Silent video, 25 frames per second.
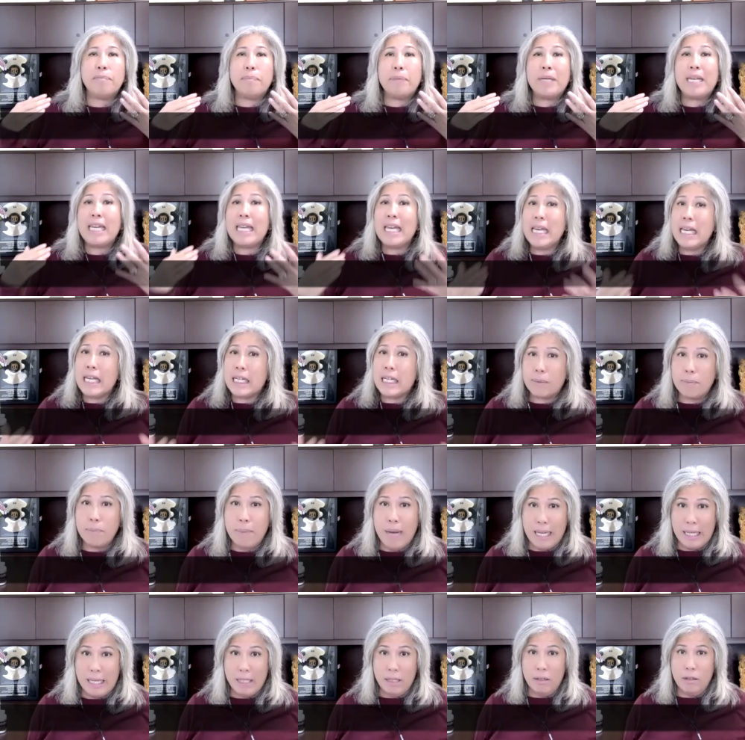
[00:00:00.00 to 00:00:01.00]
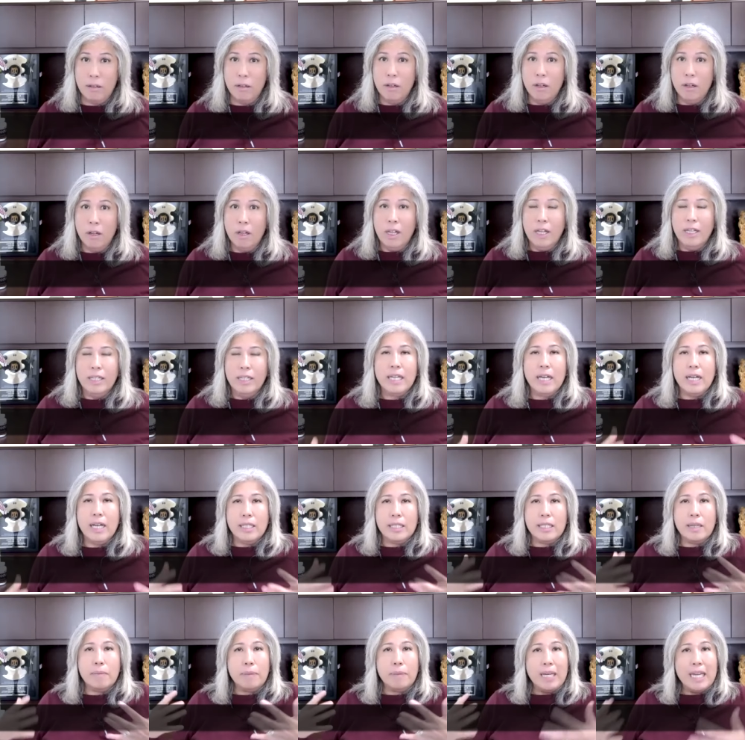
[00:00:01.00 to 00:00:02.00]
penis muscle the
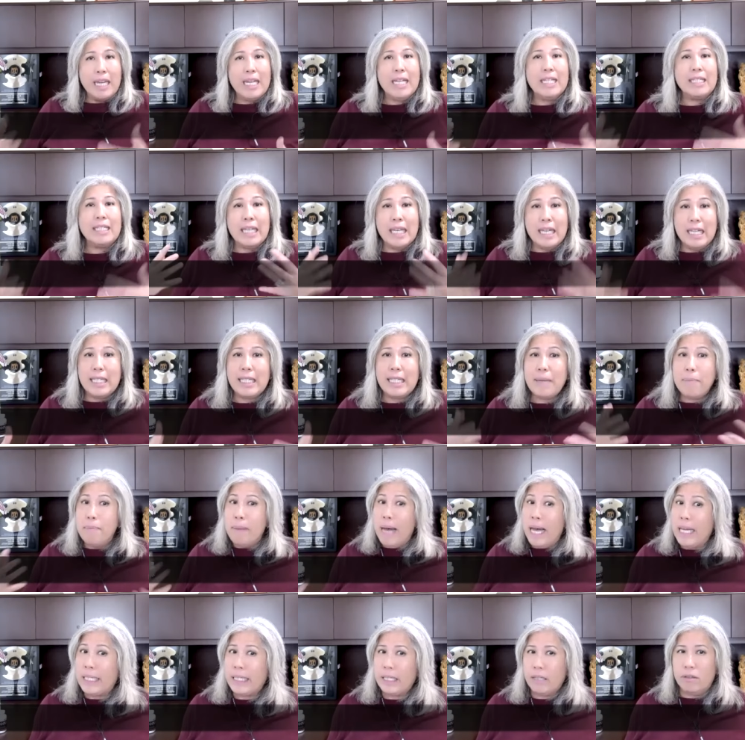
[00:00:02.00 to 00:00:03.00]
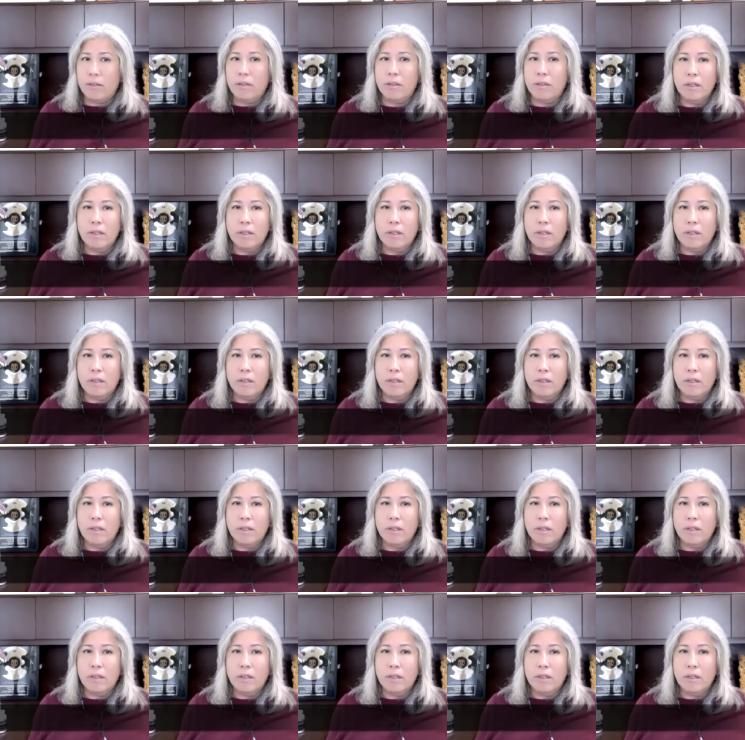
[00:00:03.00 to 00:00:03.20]
the penis is a muscle